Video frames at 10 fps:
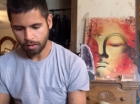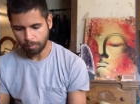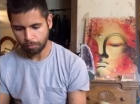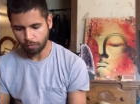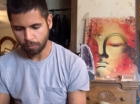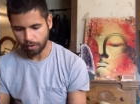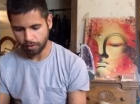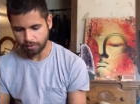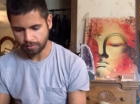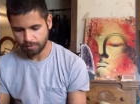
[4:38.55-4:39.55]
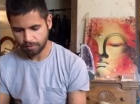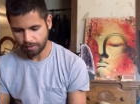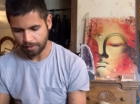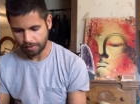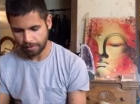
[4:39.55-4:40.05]
Humble words
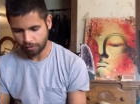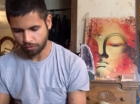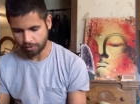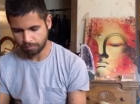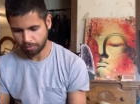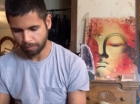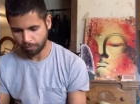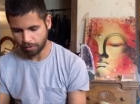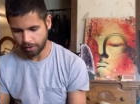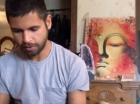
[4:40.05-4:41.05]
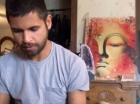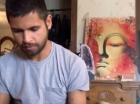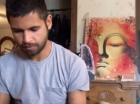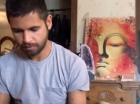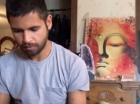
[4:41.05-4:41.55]
and increased
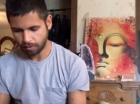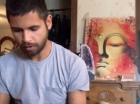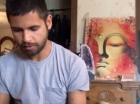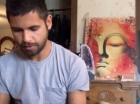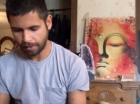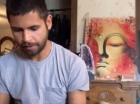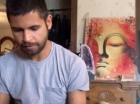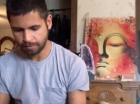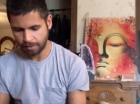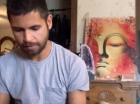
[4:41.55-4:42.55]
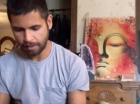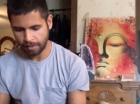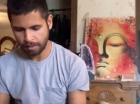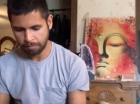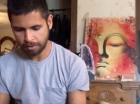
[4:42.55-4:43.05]
preparations are signs that the
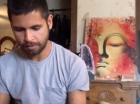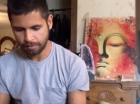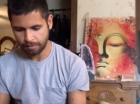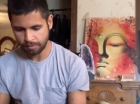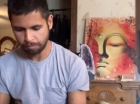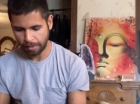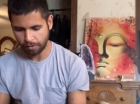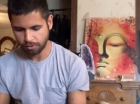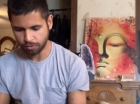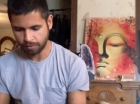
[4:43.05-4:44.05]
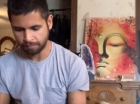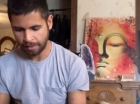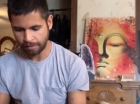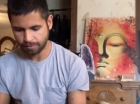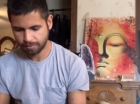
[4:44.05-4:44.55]
enemy is about to
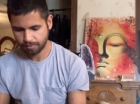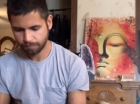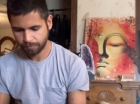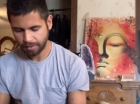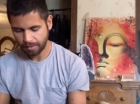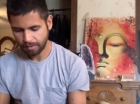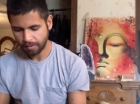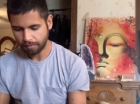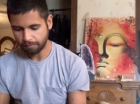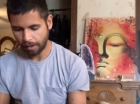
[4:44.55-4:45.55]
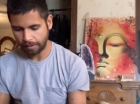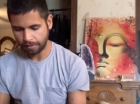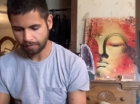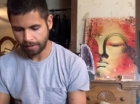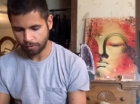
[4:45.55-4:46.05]
advance.
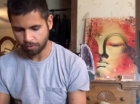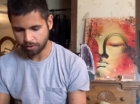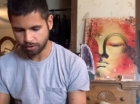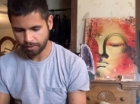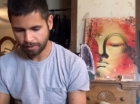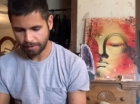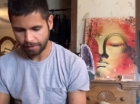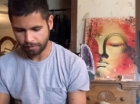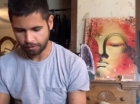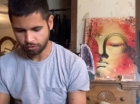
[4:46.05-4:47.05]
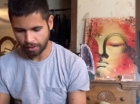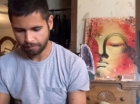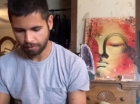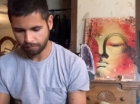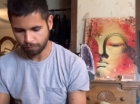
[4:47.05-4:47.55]
Violent language and the
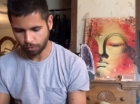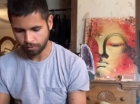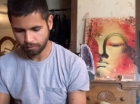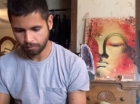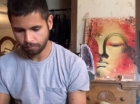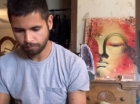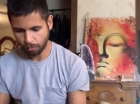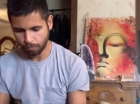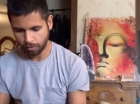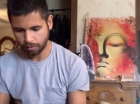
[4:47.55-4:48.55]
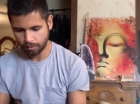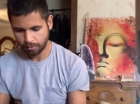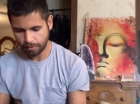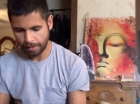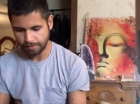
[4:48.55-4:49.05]
driving for forward
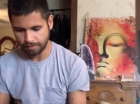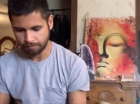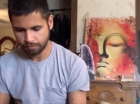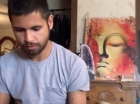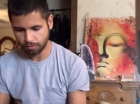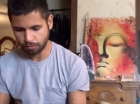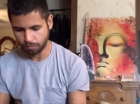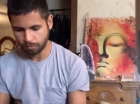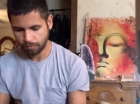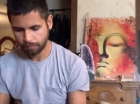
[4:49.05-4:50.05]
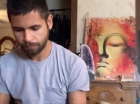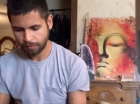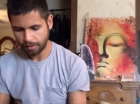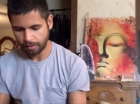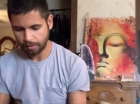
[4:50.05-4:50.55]
as if to
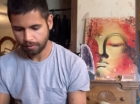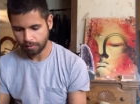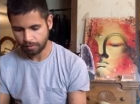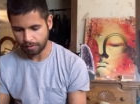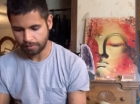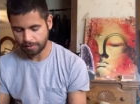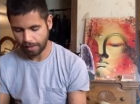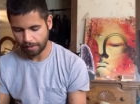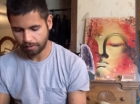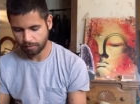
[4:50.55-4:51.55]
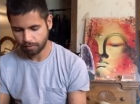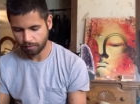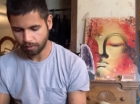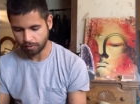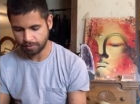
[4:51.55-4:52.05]
the attack
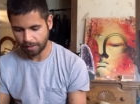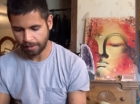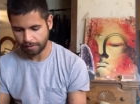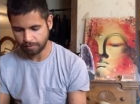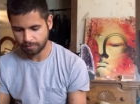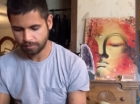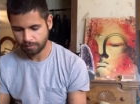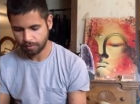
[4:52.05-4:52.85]
are signs